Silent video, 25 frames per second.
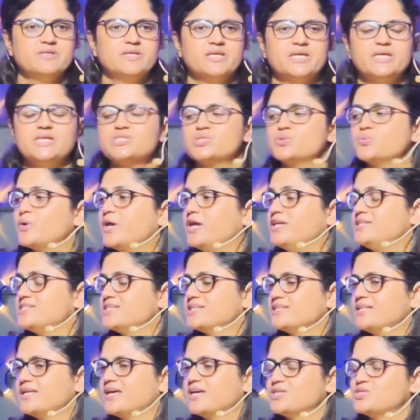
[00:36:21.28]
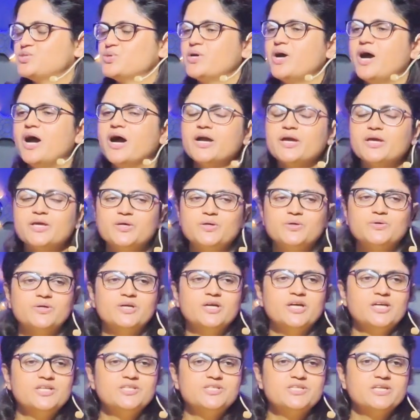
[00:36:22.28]
He is waiting there to hug you,
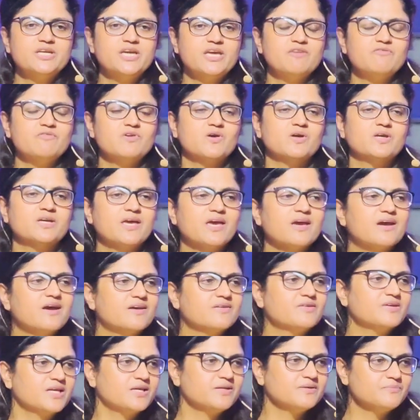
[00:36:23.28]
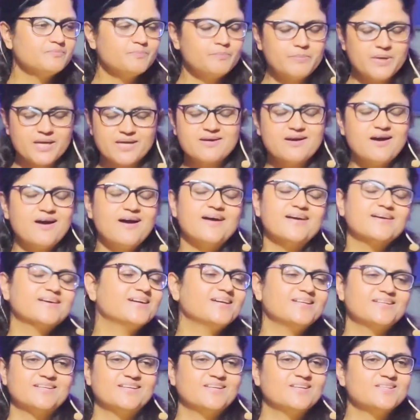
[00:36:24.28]
to give you a big hug
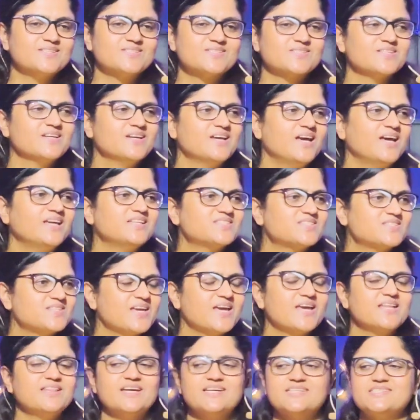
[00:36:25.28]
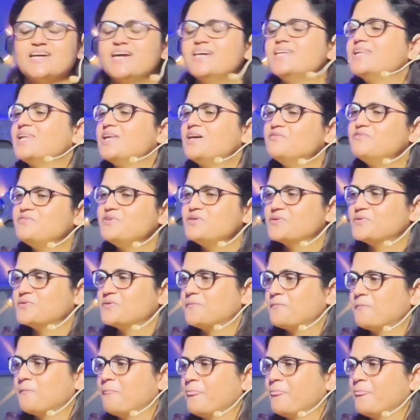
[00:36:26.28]
and kiss and say that I love you.